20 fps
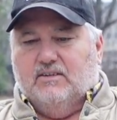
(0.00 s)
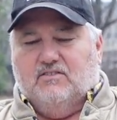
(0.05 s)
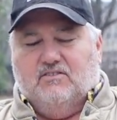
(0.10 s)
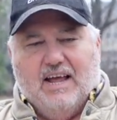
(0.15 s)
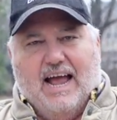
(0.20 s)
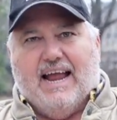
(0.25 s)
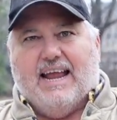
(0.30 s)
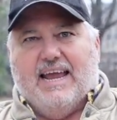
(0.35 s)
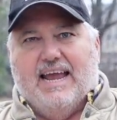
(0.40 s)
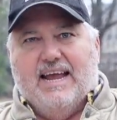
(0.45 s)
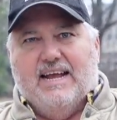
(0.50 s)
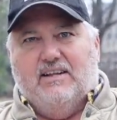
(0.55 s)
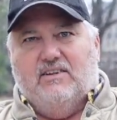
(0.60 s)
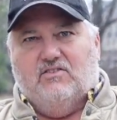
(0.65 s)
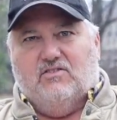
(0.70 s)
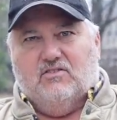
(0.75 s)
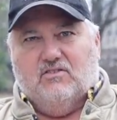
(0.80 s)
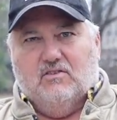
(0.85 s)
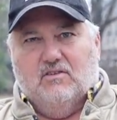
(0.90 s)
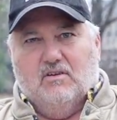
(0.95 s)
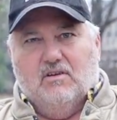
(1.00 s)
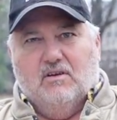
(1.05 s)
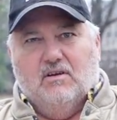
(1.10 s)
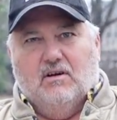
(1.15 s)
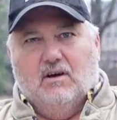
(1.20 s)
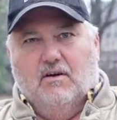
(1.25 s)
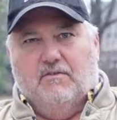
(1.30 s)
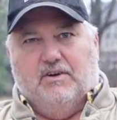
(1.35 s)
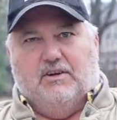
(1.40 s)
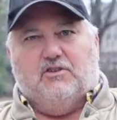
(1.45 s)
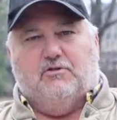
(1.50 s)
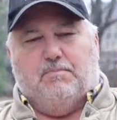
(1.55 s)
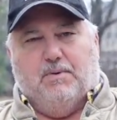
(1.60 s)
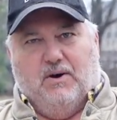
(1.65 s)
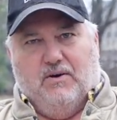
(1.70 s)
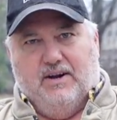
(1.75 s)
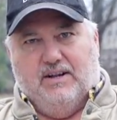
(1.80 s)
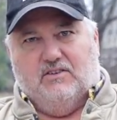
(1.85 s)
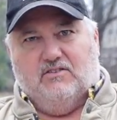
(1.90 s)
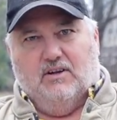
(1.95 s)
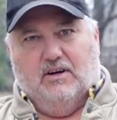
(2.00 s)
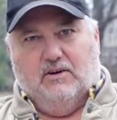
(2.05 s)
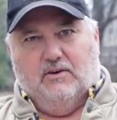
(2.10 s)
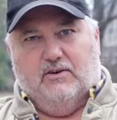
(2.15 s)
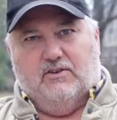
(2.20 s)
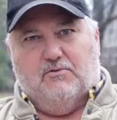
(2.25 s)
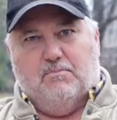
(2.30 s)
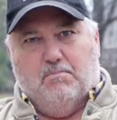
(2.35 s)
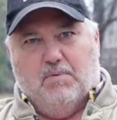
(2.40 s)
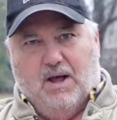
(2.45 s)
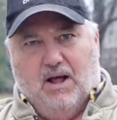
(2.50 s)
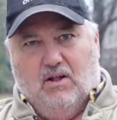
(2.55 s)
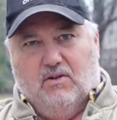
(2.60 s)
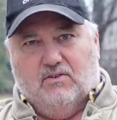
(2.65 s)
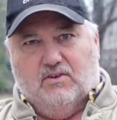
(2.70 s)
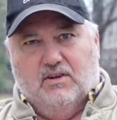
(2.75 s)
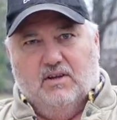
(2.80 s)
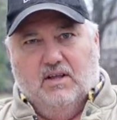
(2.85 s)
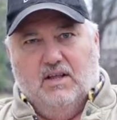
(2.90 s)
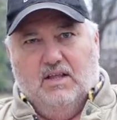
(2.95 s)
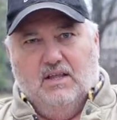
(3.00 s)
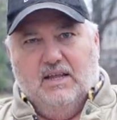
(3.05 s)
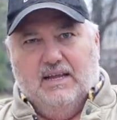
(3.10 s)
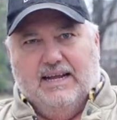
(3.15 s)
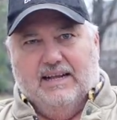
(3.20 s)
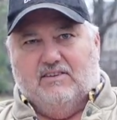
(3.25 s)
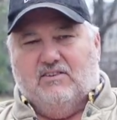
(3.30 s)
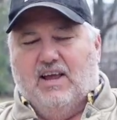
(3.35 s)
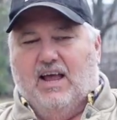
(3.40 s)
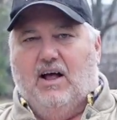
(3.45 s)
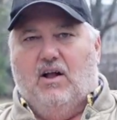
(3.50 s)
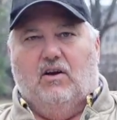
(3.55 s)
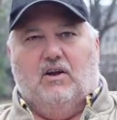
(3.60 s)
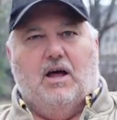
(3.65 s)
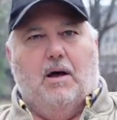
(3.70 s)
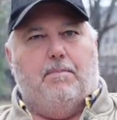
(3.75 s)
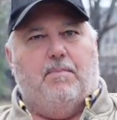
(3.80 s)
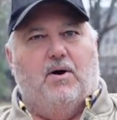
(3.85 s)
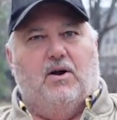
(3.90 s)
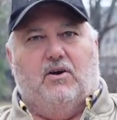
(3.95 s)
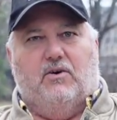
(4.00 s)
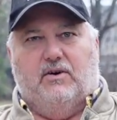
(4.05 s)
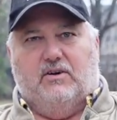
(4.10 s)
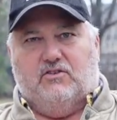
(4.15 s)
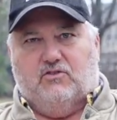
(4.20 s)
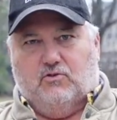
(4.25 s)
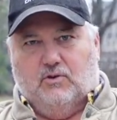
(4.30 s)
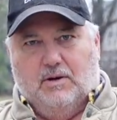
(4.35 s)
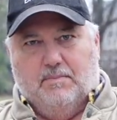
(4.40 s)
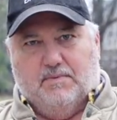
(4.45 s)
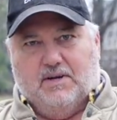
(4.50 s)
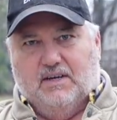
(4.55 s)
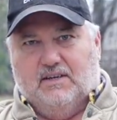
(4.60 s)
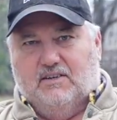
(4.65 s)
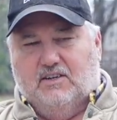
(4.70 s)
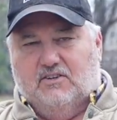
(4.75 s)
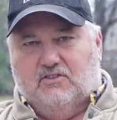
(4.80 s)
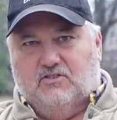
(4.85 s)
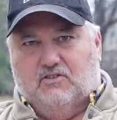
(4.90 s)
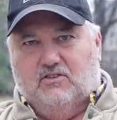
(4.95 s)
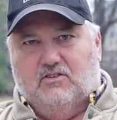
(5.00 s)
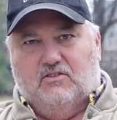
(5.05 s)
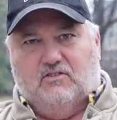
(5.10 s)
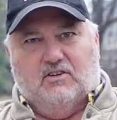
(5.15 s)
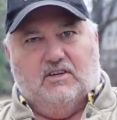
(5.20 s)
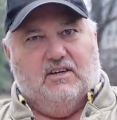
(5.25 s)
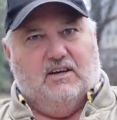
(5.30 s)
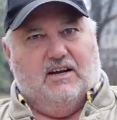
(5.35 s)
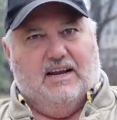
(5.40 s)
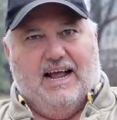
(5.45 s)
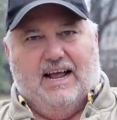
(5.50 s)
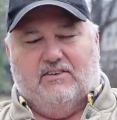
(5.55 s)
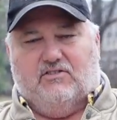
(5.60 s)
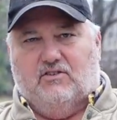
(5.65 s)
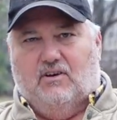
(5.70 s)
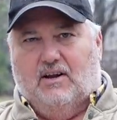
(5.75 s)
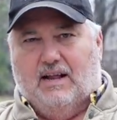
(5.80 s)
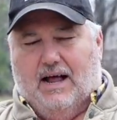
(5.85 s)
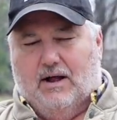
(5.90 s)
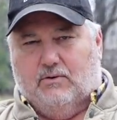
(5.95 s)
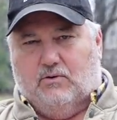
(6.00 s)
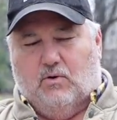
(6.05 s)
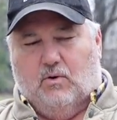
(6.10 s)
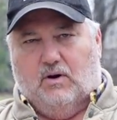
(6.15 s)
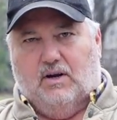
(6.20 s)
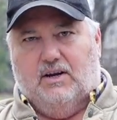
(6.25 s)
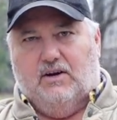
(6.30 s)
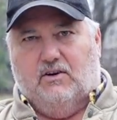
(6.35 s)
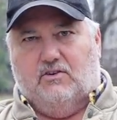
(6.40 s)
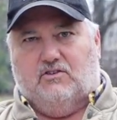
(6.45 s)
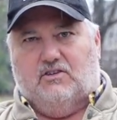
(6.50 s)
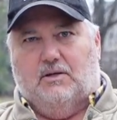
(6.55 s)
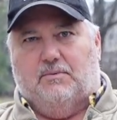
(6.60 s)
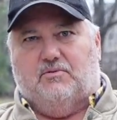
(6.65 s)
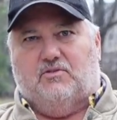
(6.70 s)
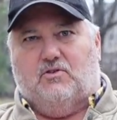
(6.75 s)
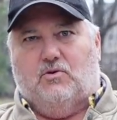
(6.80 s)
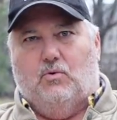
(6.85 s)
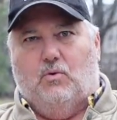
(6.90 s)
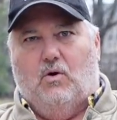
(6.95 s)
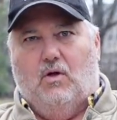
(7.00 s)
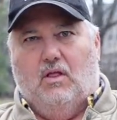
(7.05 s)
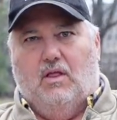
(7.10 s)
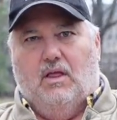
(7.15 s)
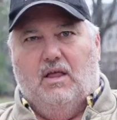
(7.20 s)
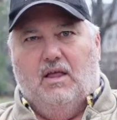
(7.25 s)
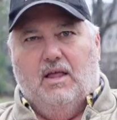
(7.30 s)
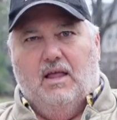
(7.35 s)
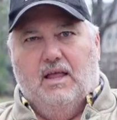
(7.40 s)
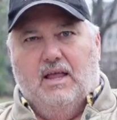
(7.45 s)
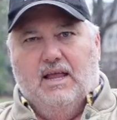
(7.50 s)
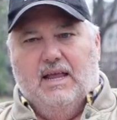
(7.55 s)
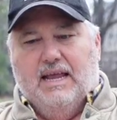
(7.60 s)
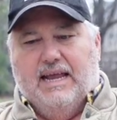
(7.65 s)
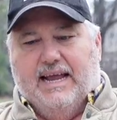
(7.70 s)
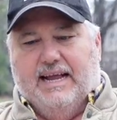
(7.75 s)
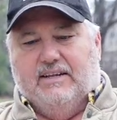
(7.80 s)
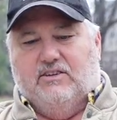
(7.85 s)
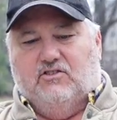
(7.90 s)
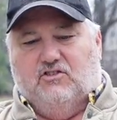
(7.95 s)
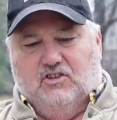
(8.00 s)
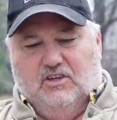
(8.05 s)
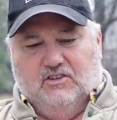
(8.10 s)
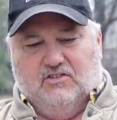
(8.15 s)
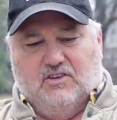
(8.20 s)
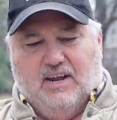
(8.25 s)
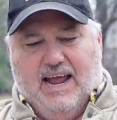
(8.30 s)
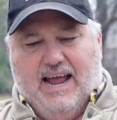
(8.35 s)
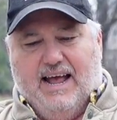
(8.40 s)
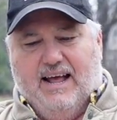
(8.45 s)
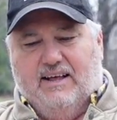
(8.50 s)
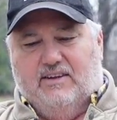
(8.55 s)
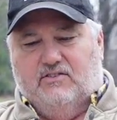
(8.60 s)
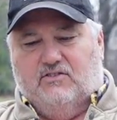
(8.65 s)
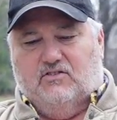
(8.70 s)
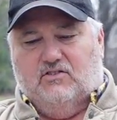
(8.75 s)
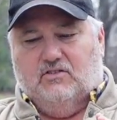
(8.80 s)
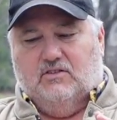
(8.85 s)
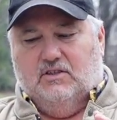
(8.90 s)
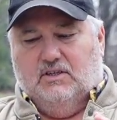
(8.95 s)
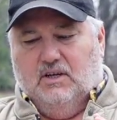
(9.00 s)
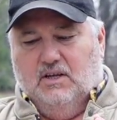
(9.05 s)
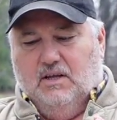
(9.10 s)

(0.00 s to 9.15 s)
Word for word: decades of experience under its belt. It's held up under extreme conditions in the National Outdoor Leadership School and just has